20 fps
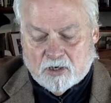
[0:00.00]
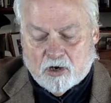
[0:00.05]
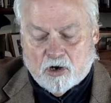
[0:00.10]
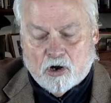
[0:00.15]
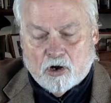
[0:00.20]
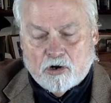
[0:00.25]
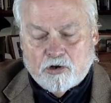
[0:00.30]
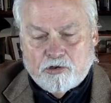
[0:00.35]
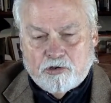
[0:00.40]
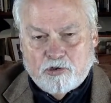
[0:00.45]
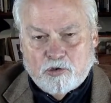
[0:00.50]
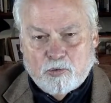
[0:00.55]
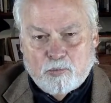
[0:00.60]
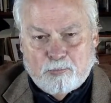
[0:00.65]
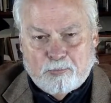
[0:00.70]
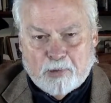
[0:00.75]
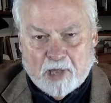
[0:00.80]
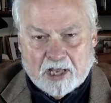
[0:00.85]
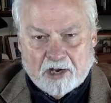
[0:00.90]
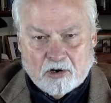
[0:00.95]
Are you
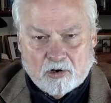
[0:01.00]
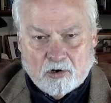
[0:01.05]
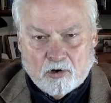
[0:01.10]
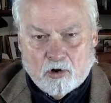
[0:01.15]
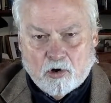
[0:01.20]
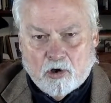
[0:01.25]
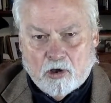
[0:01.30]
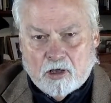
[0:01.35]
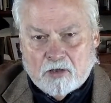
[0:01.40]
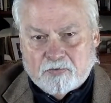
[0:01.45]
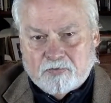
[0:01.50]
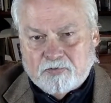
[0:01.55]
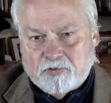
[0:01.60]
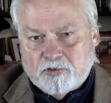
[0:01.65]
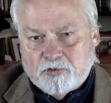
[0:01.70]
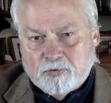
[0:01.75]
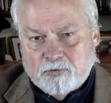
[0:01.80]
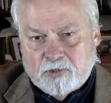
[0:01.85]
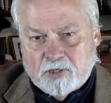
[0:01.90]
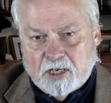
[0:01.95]
better off
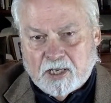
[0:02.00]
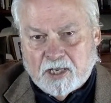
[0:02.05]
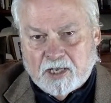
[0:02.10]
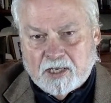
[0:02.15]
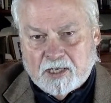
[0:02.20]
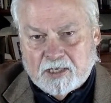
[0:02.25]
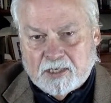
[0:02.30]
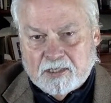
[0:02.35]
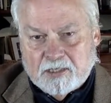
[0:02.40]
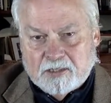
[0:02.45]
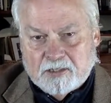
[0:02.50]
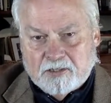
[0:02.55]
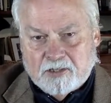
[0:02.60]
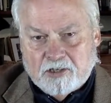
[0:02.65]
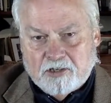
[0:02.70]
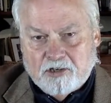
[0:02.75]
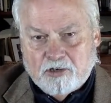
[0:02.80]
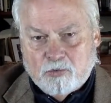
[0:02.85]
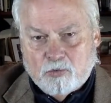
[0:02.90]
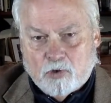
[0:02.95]
today
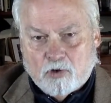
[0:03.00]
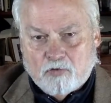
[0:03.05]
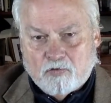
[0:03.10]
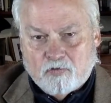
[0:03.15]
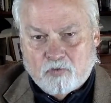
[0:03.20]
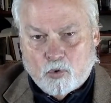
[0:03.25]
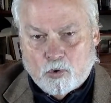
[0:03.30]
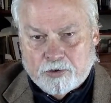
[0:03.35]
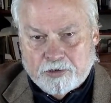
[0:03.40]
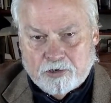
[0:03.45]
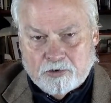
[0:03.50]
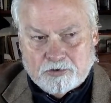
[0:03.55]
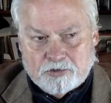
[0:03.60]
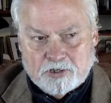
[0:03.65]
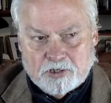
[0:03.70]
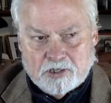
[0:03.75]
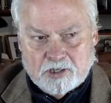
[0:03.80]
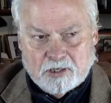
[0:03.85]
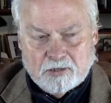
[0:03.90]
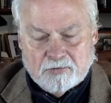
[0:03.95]
than you were 4 years
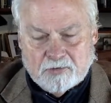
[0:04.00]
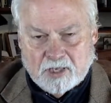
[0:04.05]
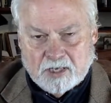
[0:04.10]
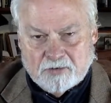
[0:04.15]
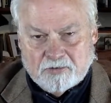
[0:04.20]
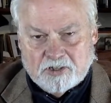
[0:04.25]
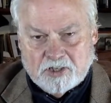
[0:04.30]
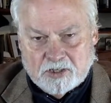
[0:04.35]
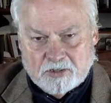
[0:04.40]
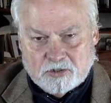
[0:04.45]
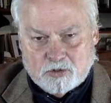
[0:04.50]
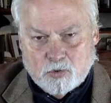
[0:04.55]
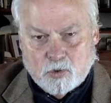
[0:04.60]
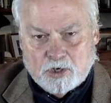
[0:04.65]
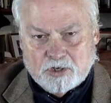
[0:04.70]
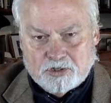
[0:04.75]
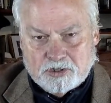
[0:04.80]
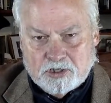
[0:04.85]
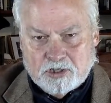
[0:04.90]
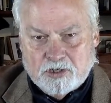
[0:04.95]
ago? That's his
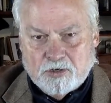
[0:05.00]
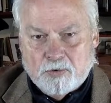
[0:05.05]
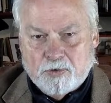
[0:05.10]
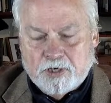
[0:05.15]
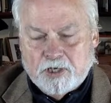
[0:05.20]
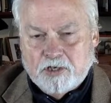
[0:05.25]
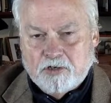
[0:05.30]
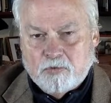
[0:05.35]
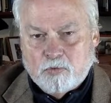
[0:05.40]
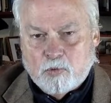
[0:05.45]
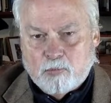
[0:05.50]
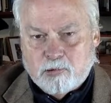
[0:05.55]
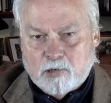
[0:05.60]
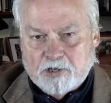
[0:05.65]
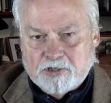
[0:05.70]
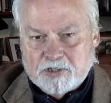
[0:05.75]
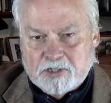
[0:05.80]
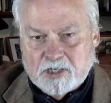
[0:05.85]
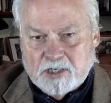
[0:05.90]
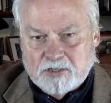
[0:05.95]
question going into a
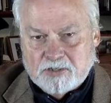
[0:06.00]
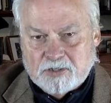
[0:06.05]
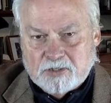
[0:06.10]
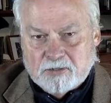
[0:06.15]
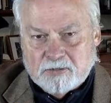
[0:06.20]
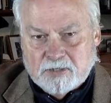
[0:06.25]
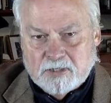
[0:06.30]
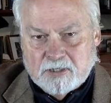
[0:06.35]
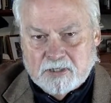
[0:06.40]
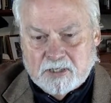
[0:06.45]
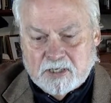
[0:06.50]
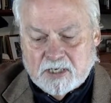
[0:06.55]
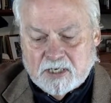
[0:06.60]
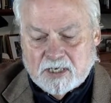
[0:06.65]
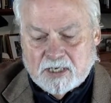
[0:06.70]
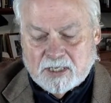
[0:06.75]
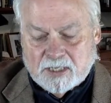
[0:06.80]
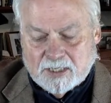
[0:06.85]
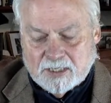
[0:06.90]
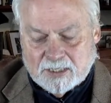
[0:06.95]
presidential.
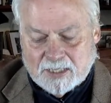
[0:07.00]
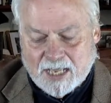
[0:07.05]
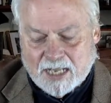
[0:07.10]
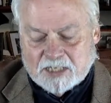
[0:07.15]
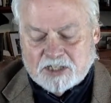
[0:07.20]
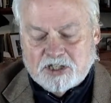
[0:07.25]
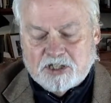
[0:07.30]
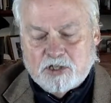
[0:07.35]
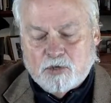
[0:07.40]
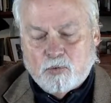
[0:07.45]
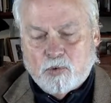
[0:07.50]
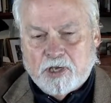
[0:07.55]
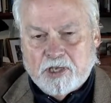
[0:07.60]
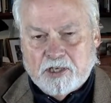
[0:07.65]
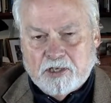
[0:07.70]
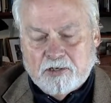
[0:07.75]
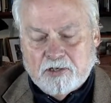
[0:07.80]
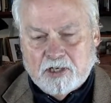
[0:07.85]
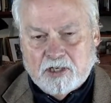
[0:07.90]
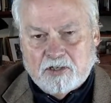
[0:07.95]
That's the way
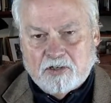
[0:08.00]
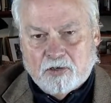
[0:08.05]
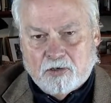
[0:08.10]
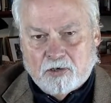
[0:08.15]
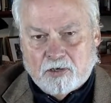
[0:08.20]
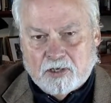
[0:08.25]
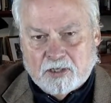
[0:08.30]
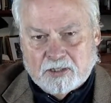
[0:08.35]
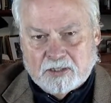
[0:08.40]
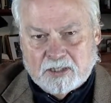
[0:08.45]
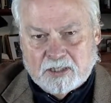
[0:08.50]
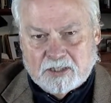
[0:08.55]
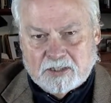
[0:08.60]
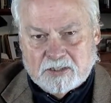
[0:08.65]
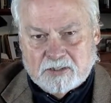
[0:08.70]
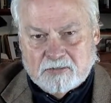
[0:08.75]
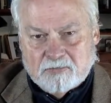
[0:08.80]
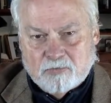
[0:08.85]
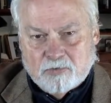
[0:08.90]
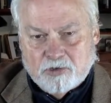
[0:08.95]
you need to look at
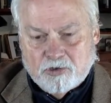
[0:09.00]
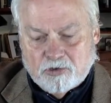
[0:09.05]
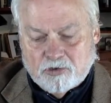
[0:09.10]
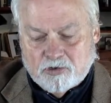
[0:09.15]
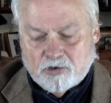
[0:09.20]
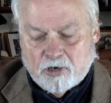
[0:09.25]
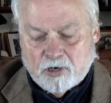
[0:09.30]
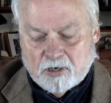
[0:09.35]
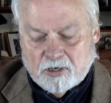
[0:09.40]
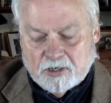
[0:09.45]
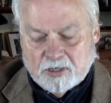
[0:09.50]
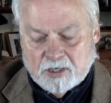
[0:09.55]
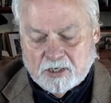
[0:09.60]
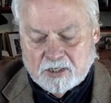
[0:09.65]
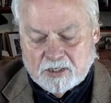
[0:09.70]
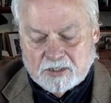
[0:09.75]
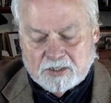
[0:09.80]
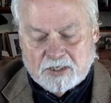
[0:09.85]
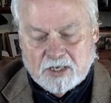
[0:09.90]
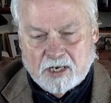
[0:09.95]
this when you're talking to
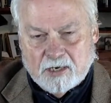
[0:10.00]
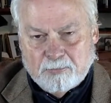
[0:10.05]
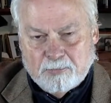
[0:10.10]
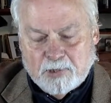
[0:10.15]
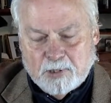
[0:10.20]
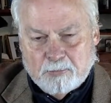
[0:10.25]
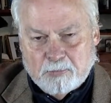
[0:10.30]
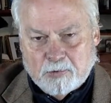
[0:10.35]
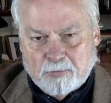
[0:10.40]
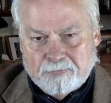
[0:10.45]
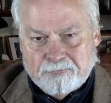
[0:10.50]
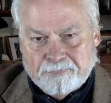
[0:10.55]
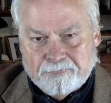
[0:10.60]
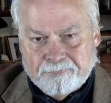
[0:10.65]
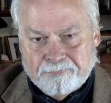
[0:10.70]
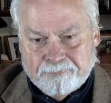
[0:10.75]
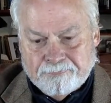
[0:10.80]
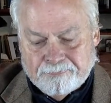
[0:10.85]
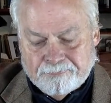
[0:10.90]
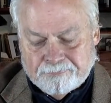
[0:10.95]
undecided people.
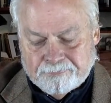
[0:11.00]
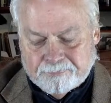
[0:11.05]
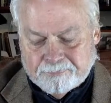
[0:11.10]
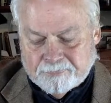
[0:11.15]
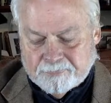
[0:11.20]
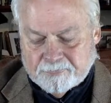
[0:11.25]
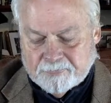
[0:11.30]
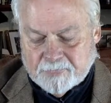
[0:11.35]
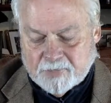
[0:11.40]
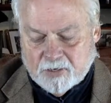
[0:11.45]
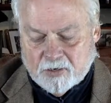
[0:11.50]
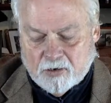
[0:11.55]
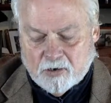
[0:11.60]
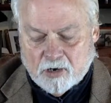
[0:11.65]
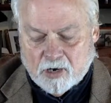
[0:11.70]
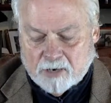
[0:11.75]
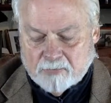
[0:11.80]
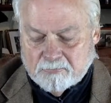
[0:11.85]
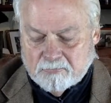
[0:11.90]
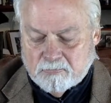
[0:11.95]
All
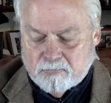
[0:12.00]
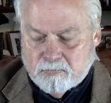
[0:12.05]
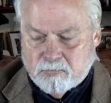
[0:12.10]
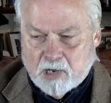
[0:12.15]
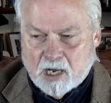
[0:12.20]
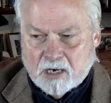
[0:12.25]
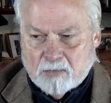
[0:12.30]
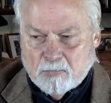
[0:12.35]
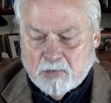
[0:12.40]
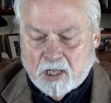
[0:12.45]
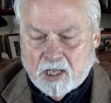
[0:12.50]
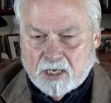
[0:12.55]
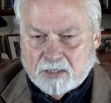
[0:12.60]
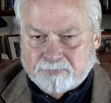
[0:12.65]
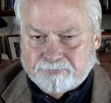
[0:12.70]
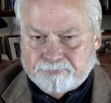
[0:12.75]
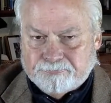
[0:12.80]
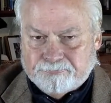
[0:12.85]
right, bottom line.